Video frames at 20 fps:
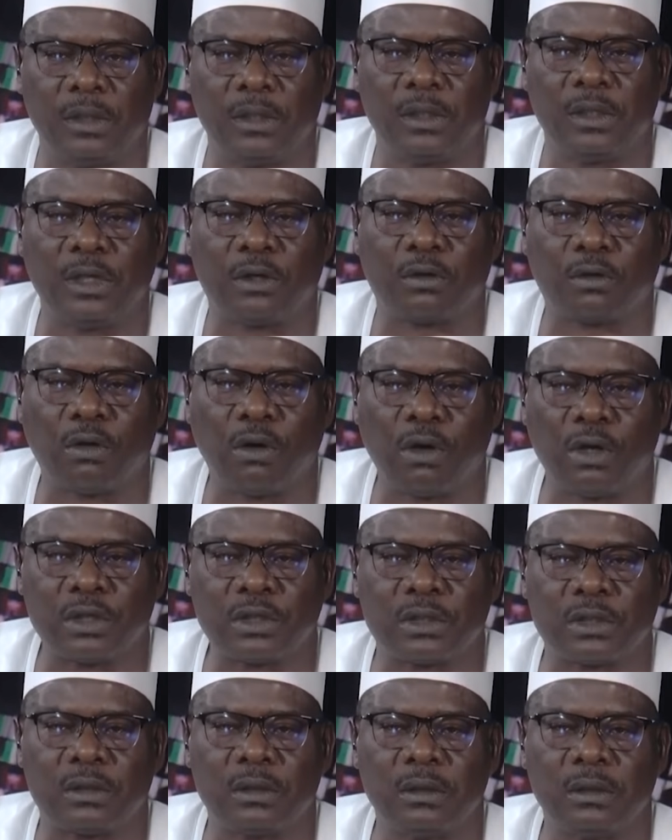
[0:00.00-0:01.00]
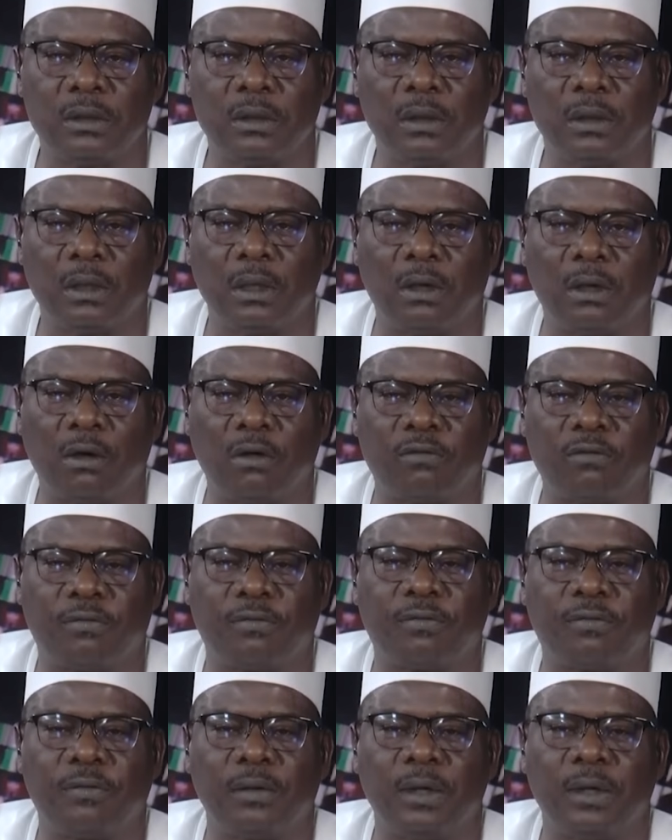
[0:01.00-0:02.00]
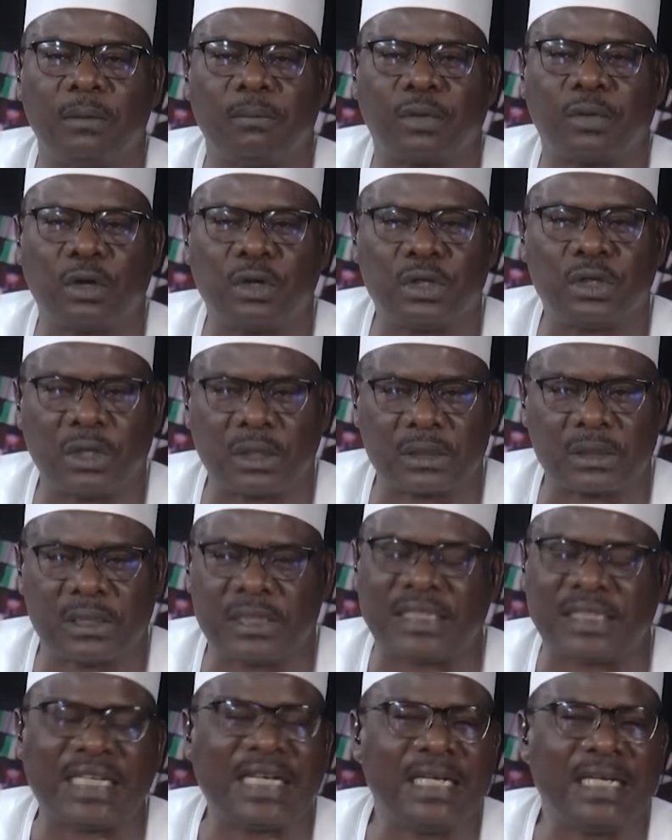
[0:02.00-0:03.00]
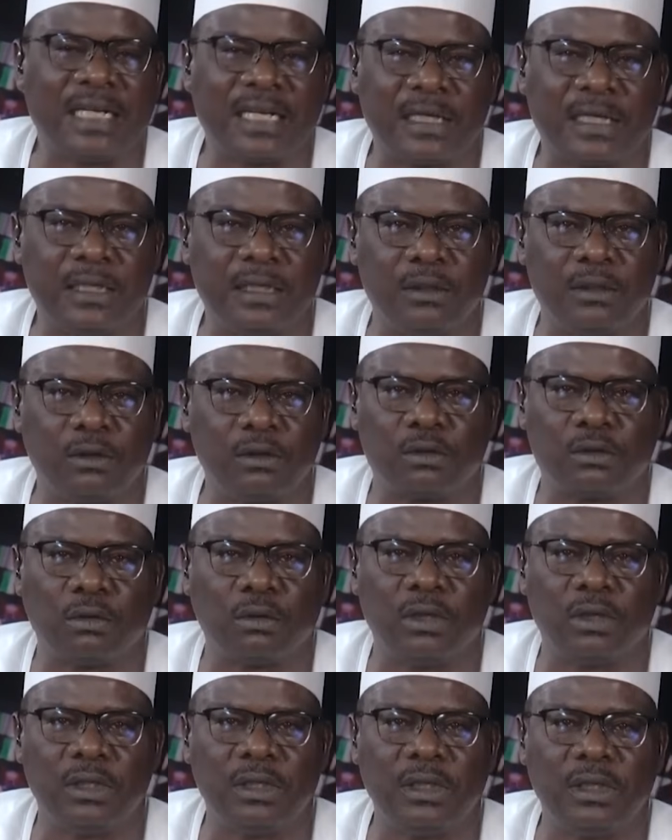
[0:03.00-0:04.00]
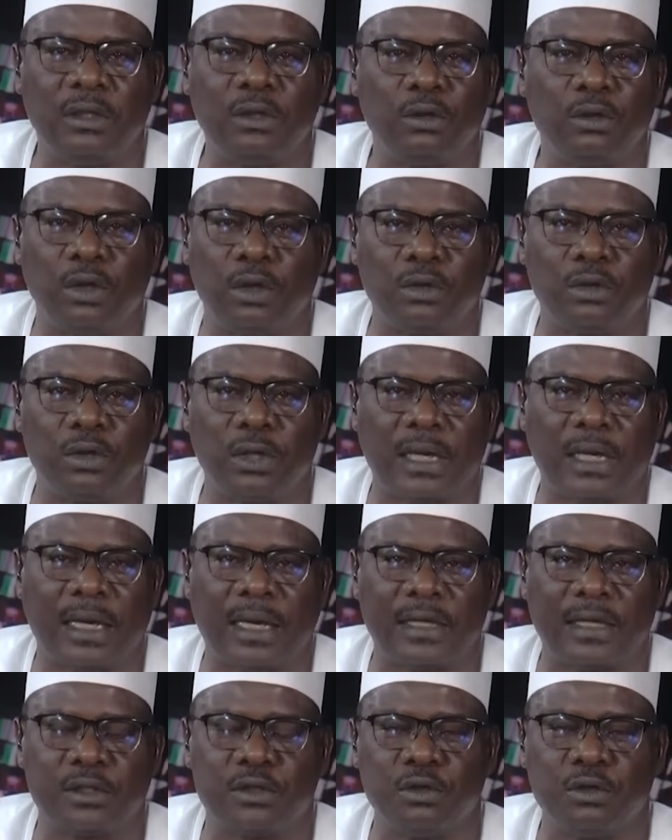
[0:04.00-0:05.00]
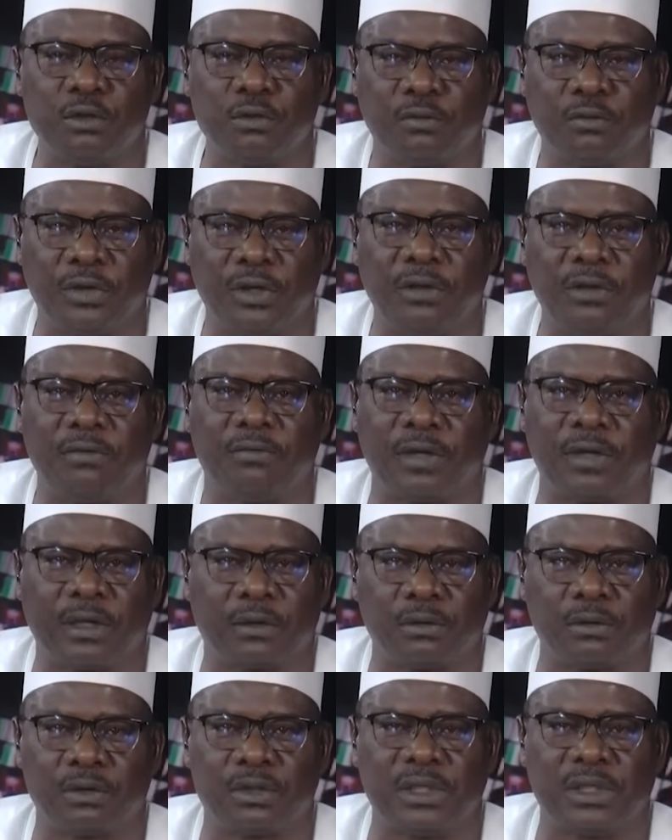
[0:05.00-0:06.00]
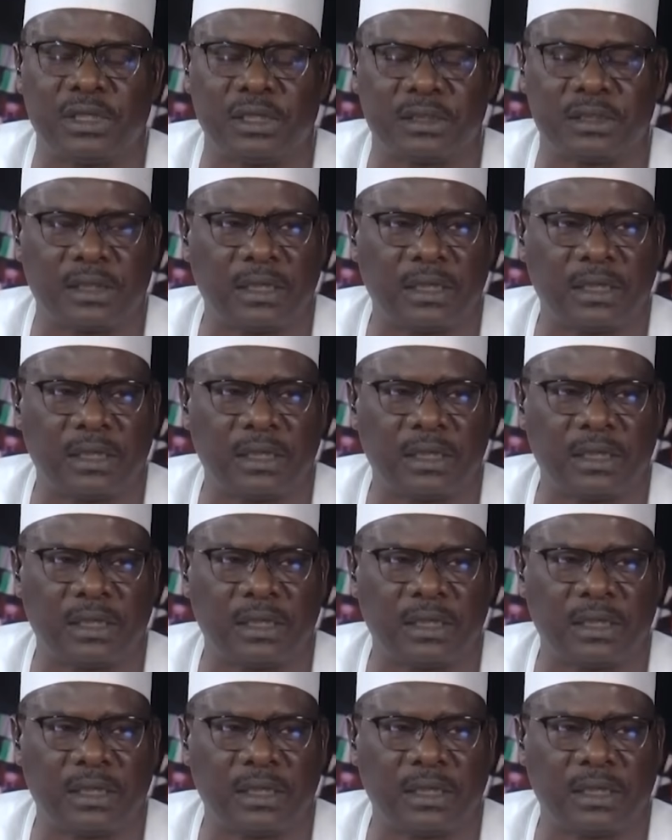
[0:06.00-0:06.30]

the cost of products, generally not only SUV vehicles, is